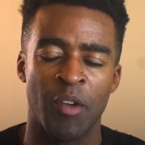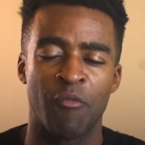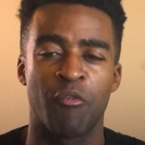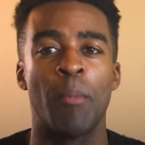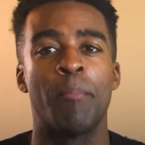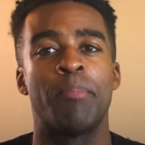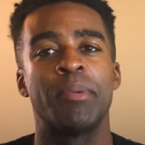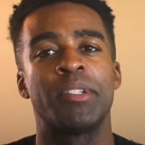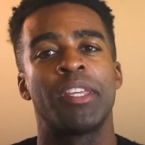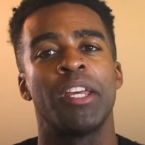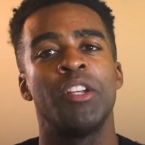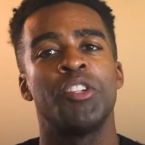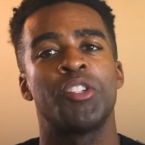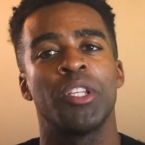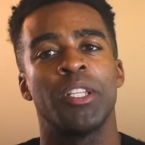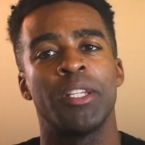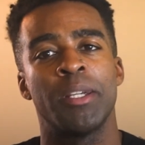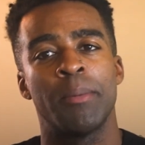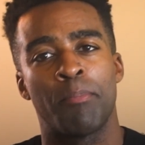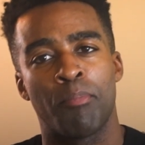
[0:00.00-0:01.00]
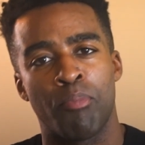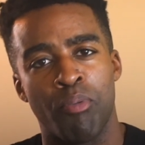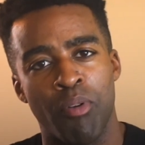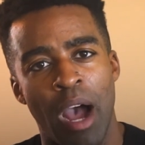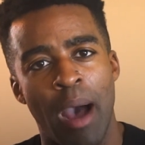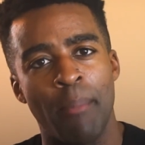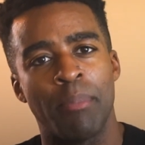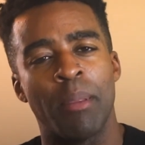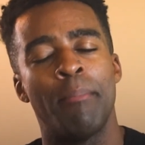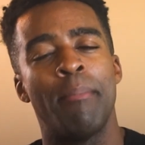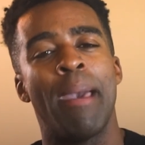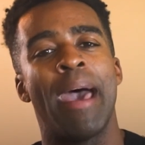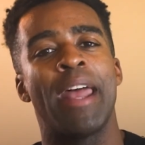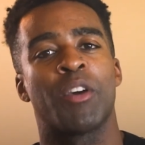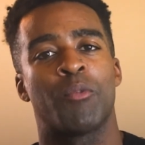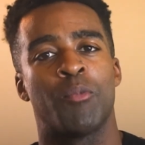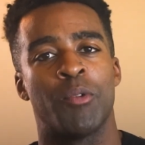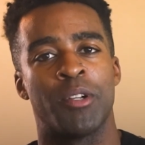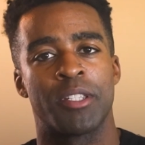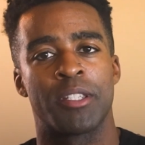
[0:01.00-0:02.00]
from potentially
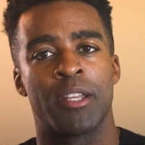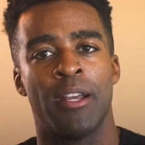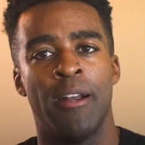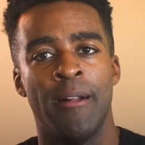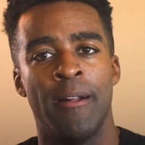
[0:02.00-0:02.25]
problematic ones,